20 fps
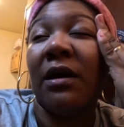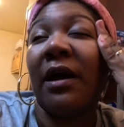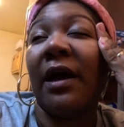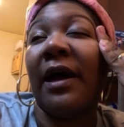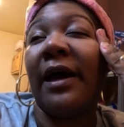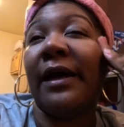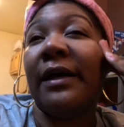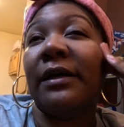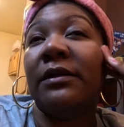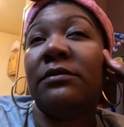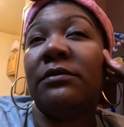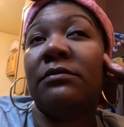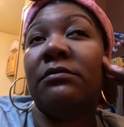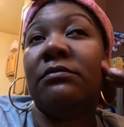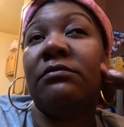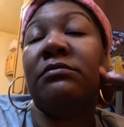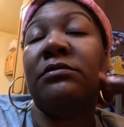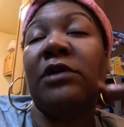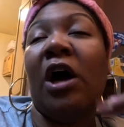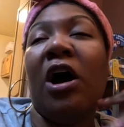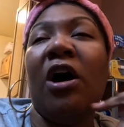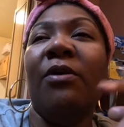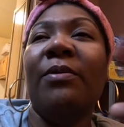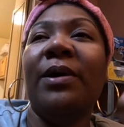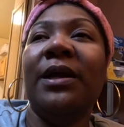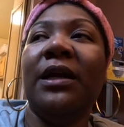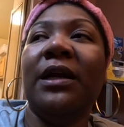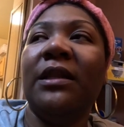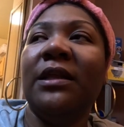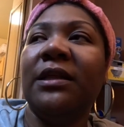And oh,
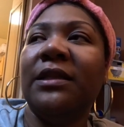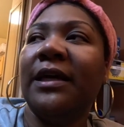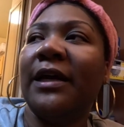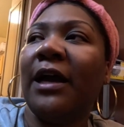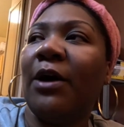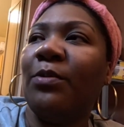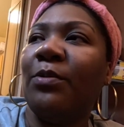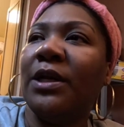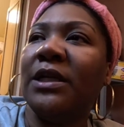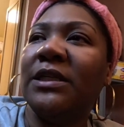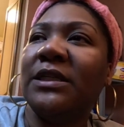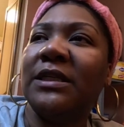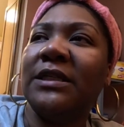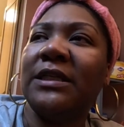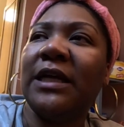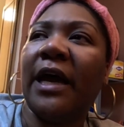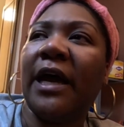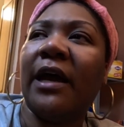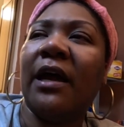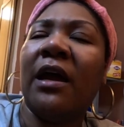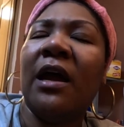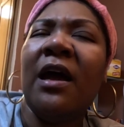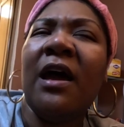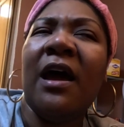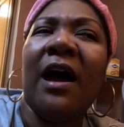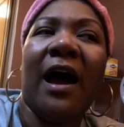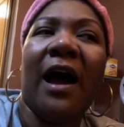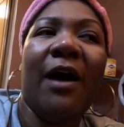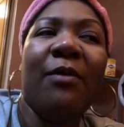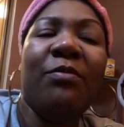another thing I wanted to say,
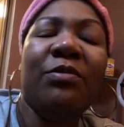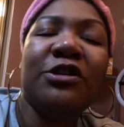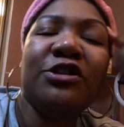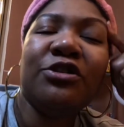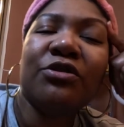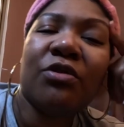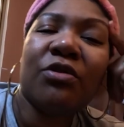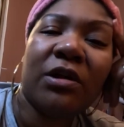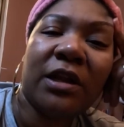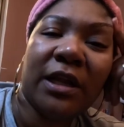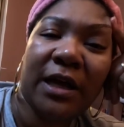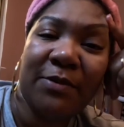how would you call it?